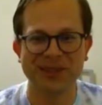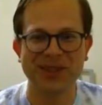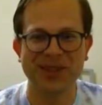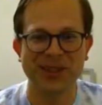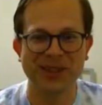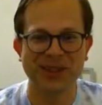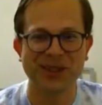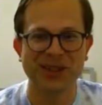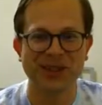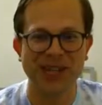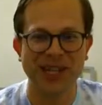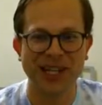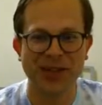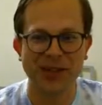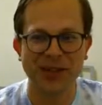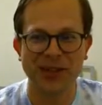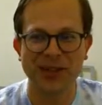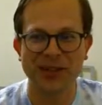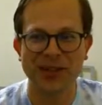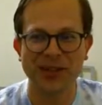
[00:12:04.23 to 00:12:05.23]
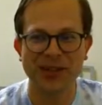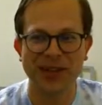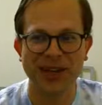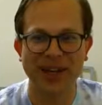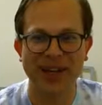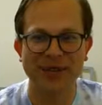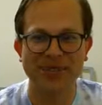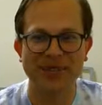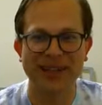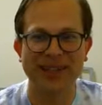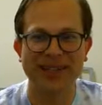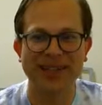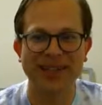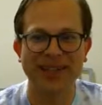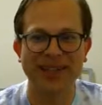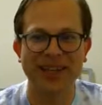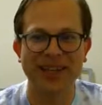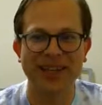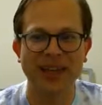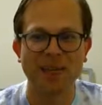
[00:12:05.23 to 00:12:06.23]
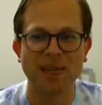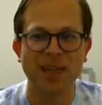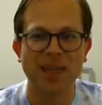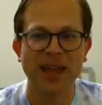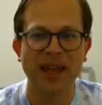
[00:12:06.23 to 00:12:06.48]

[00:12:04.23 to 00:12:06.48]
associated with Toadette, basically,